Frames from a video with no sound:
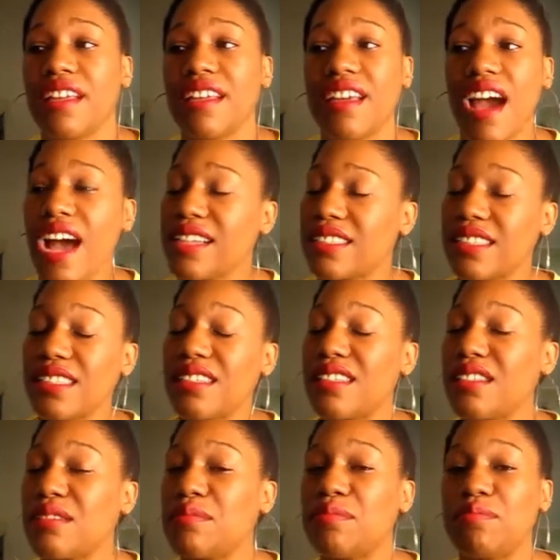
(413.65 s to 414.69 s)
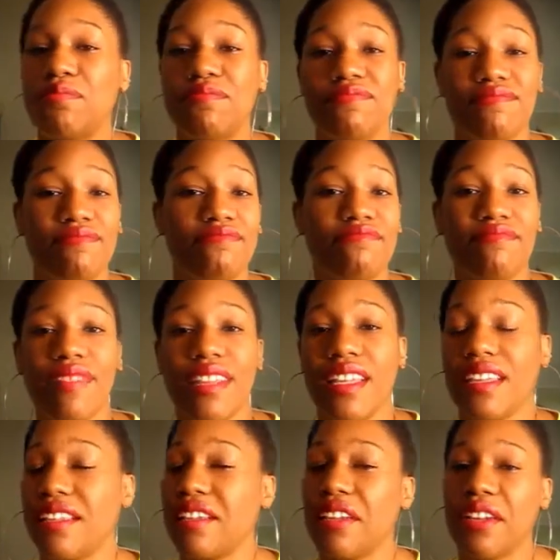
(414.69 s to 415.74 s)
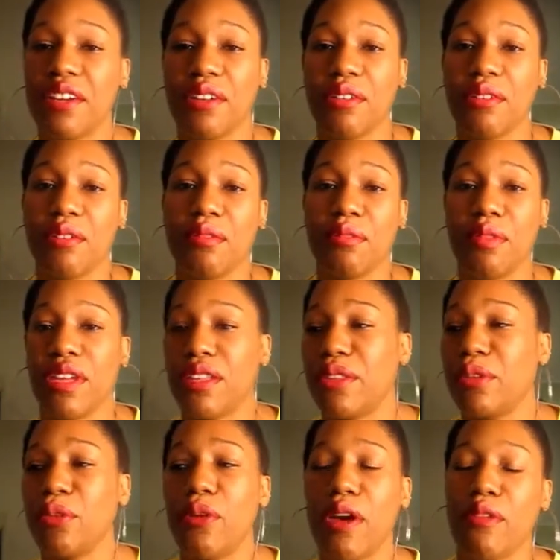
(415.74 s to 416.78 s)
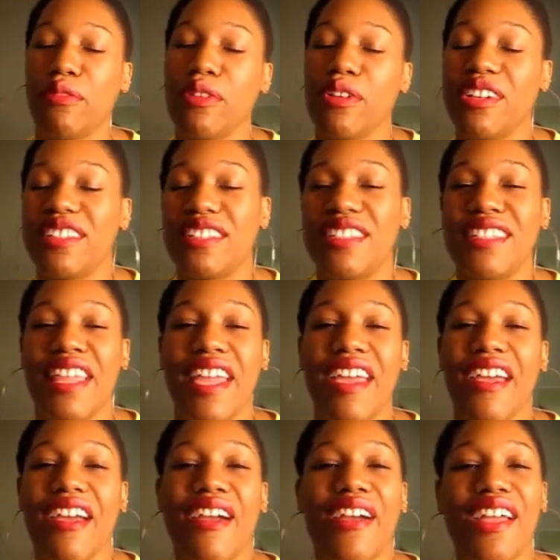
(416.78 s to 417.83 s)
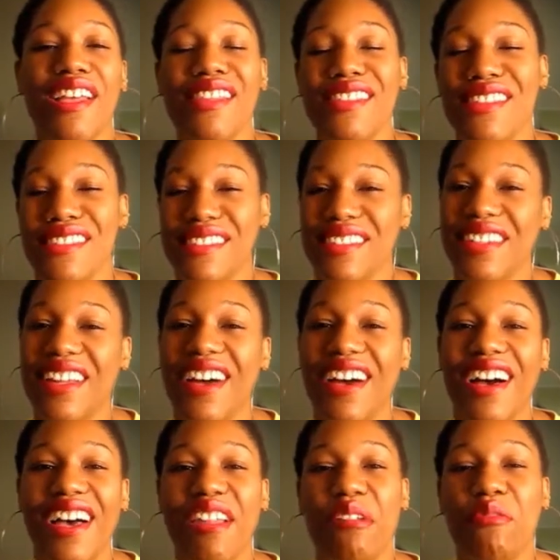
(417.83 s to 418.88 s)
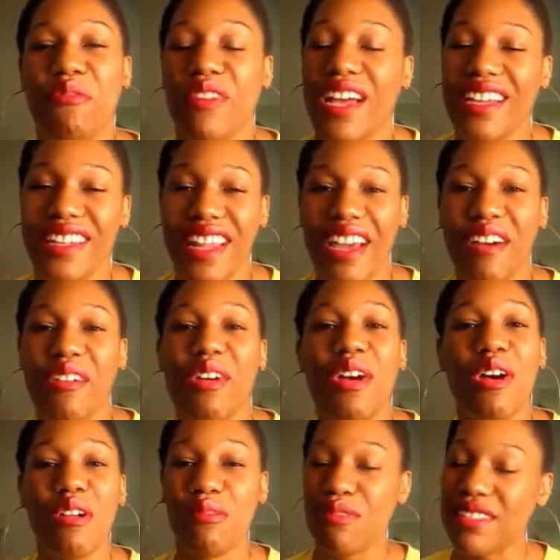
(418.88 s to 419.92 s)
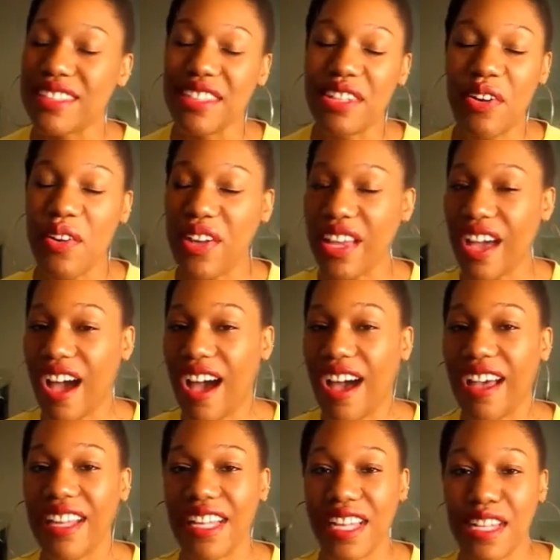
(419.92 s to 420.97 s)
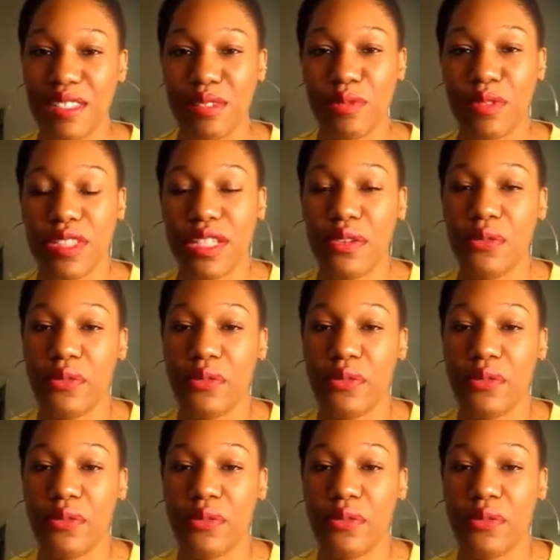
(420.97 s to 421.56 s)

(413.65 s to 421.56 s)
gossip, you know, with whoever is there in the salon and find out what's going on, and it's really